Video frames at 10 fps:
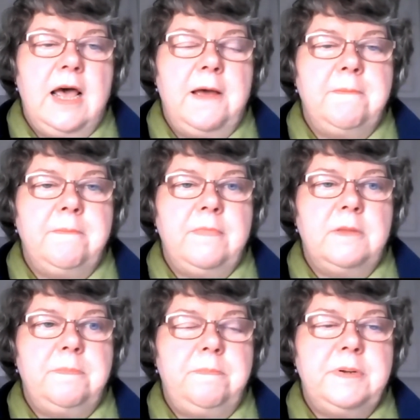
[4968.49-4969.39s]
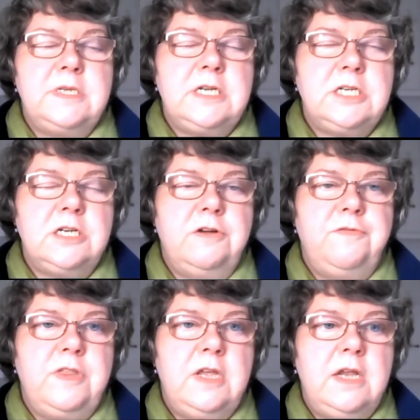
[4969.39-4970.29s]
um, the position
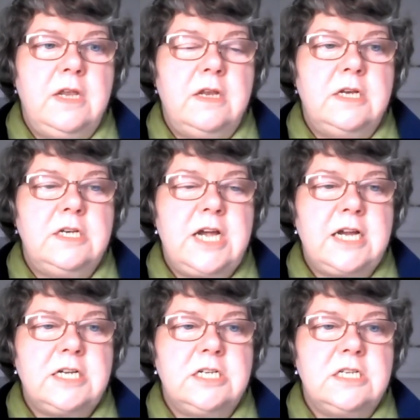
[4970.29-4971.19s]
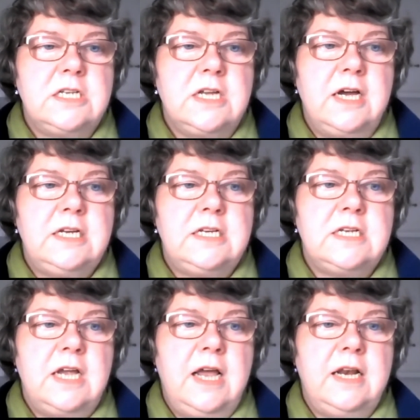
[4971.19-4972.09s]
of the injection
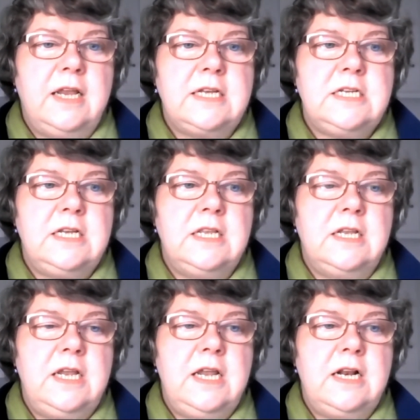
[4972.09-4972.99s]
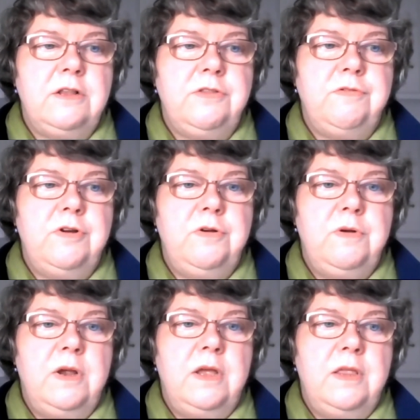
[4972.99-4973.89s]
site and getting the needle
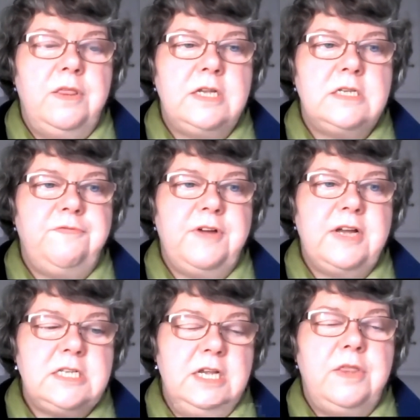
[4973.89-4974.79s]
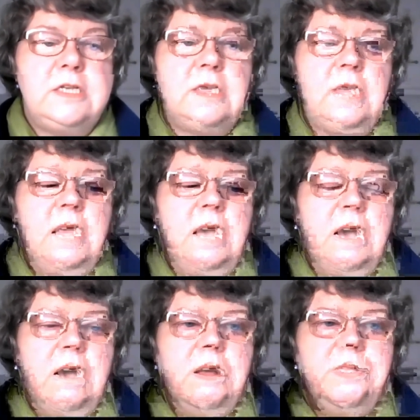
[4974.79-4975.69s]
through this fascia
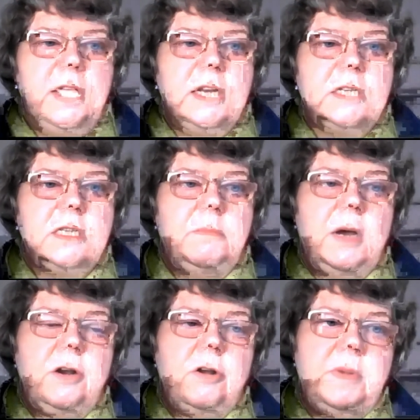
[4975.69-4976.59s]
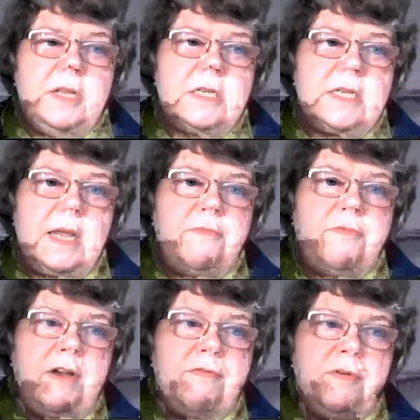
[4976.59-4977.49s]
are things that might not be the same
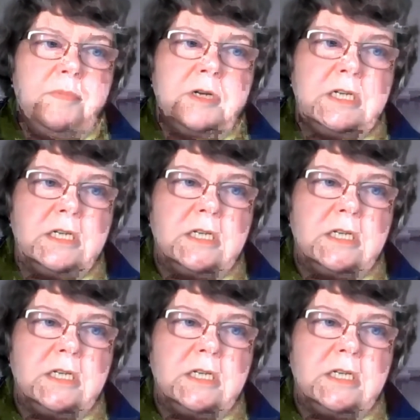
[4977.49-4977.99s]
for everybody.